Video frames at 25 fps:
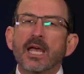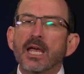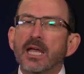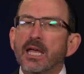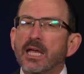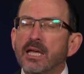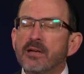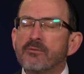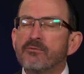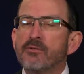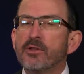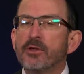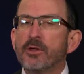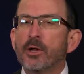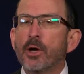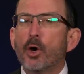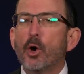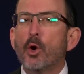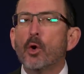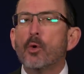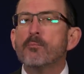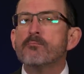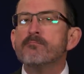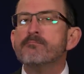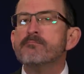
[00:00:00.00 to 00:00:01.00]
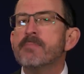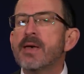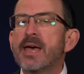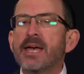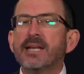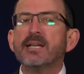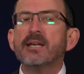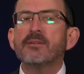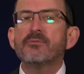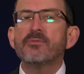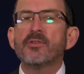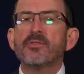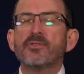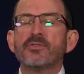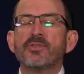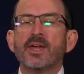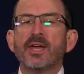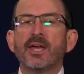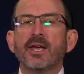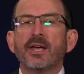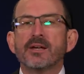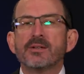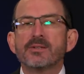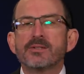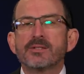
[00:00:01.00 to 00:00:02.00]
Even though many of the
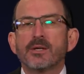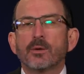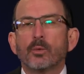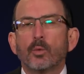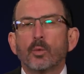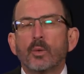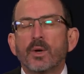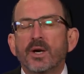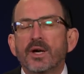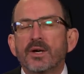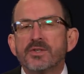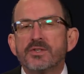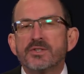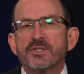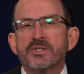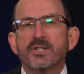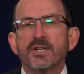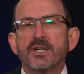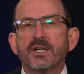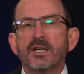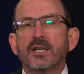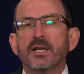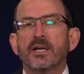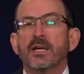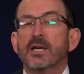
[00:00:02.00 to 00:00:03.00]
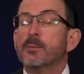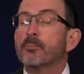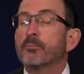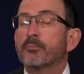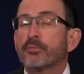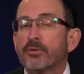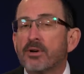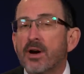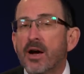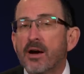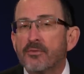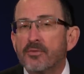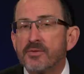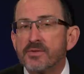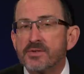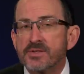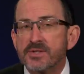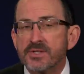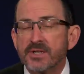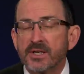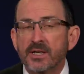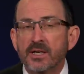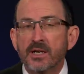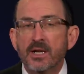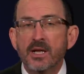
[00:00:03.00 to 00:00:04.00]
things that we see in
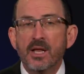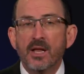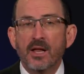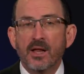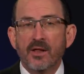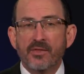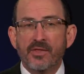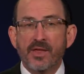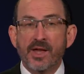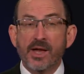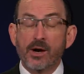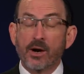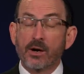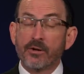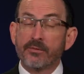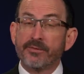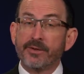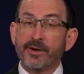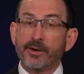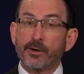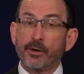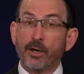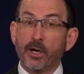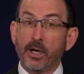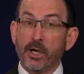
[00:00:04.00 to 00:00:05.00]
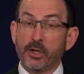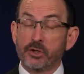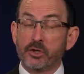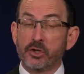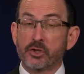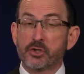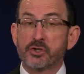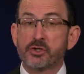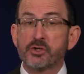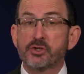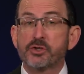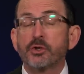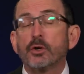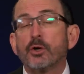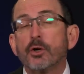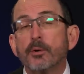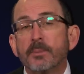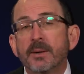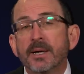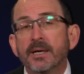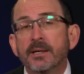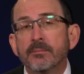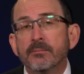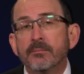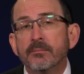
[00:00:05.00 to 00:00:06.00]
prophecy, they are very
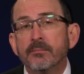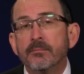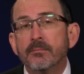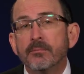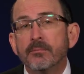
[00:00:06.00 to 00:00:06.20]
disturbing.